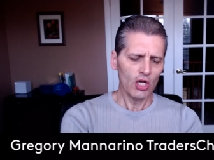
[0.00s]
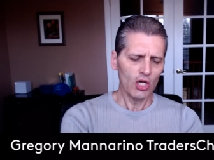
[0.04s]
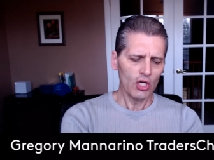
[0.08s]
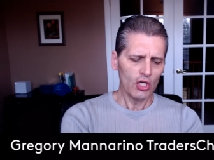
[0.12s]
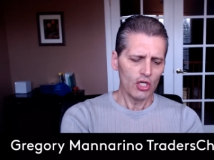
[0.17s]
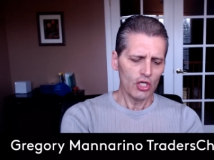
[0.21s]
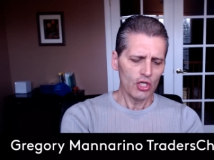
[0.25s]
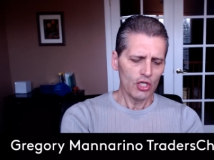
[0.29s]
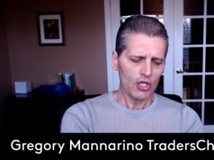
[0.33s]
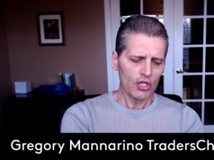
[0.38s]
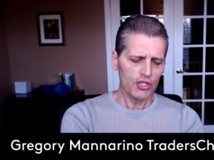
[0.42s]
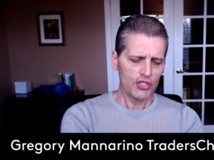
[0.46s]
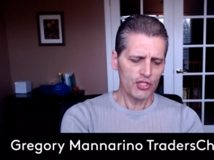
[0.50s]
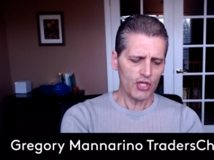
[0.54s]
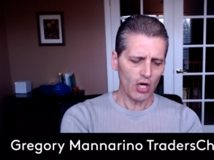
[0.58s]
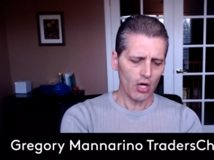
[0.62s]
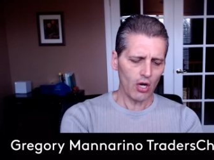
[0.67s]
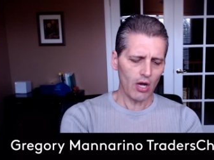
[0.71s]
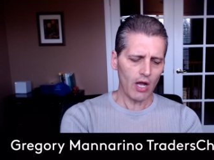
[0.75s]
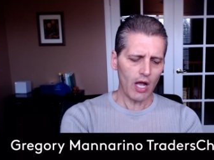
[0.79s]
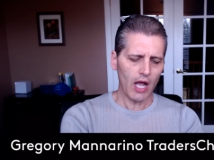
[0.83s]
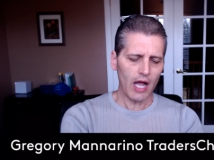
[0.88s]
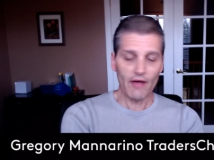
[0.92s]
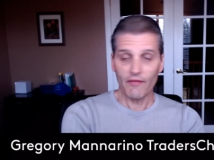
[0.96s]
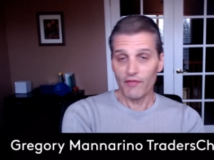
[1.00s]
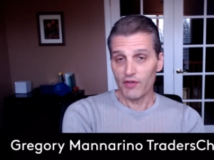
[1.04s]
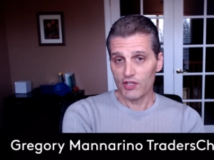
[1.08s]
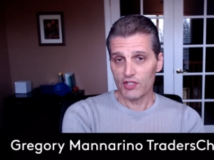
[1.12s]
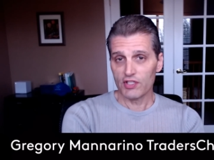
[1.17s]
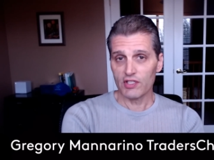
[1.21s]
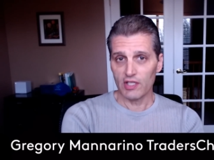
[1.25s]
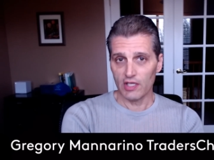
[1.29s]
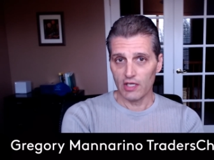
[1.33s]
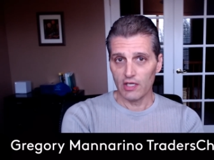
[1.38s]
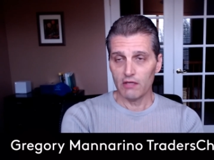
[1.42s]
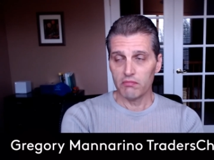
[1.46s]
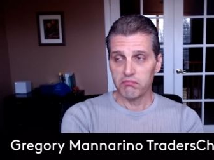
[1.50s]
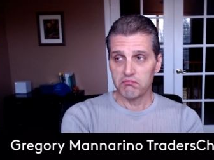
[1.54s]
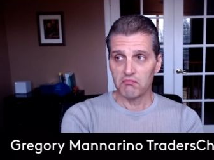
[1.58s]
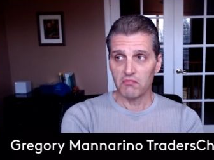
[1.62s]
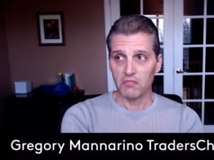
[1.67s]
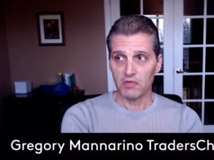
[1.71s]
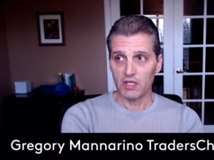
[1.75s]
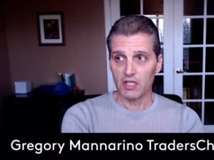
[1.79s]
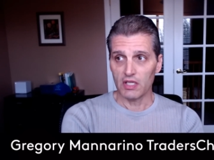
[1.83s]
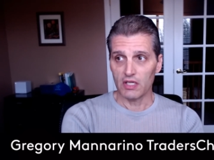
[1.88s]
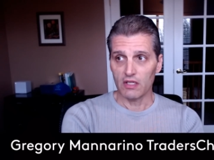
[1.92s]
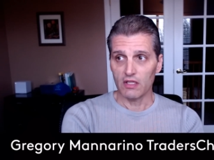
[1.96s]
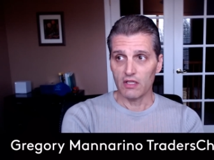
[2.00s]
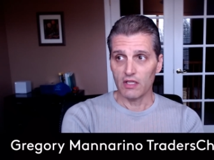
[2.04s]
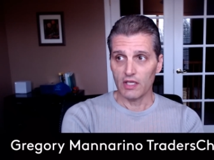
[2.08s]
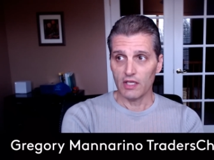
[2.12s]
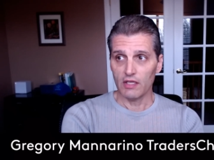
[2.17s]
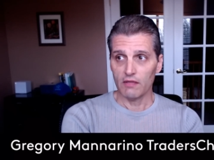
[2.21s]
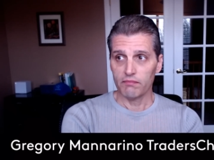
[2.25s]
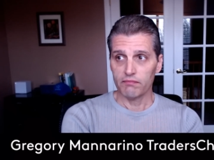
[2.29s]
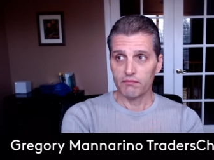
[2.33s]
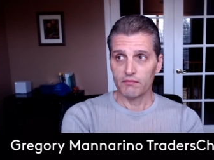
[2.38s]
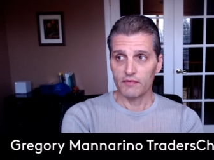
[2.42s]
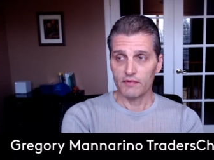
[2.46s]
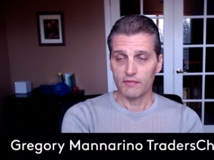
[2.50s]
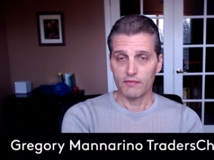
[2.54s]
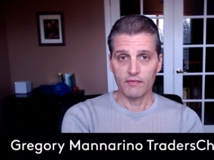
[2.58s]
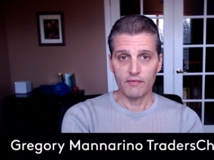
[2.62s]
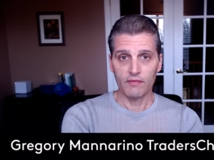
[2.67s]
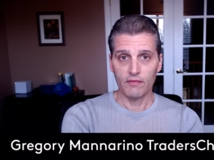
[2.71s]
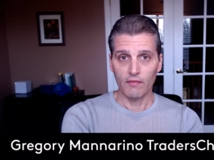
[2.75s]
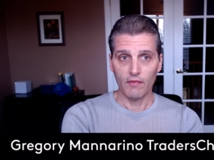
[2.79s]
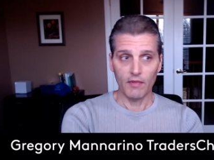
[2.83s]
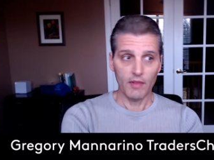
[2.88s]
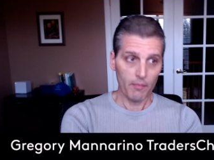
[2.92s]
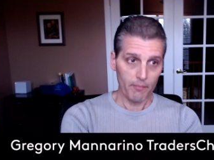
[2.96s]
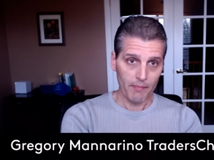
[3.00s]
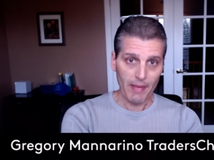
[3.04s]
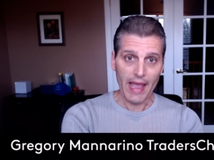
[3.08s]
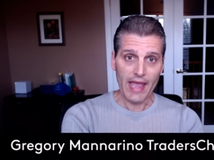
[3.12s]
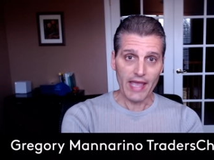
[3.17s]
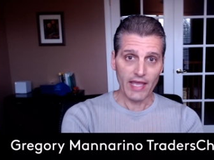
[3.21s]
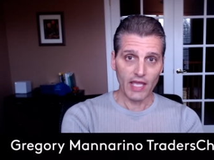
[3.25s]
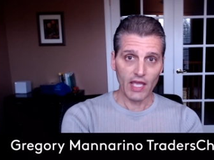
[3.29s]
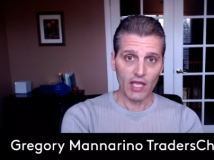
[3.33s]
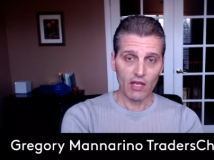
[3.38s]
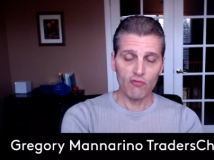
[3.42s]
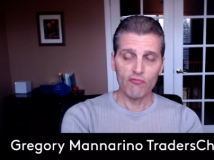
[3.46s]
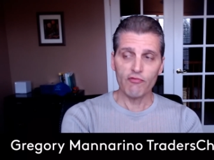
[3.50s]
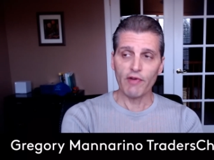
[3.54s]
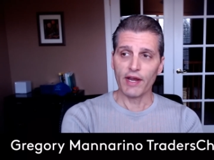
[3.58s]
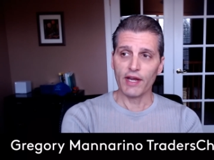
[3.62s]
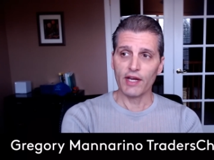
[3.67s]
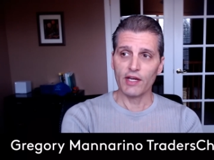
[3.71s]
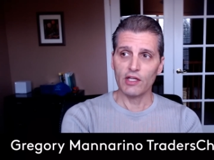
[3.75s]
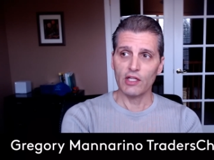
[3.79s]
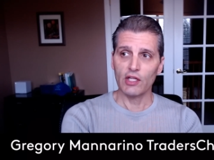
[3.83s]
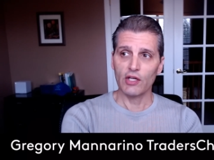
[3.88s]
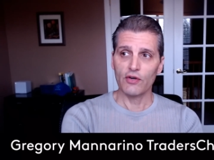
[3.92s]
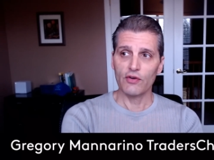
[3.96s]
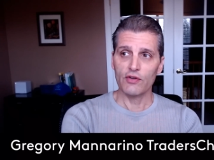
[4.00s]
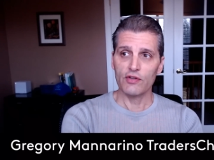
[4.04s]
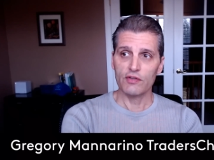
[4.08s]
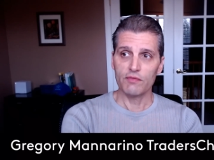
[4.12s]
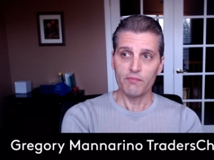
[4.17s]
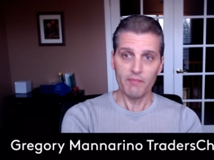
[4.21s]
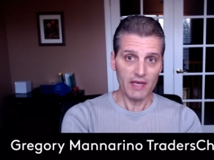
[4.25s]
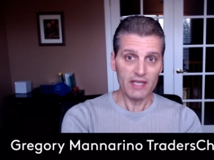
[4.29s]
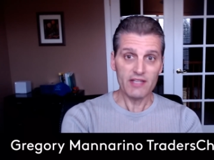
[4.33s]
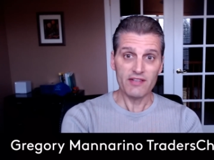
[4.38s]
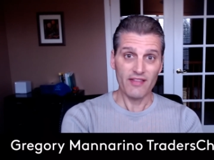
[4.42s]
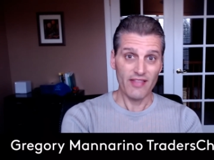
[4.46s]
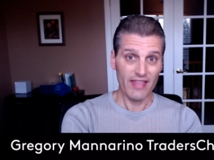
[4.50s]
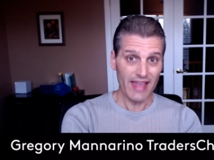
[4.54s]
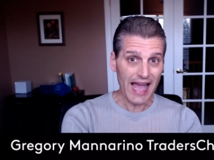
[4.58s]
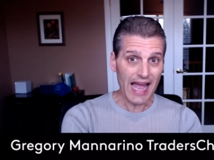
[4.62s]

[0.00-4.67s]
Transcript: So obviously, you know, the the banking regulators missed that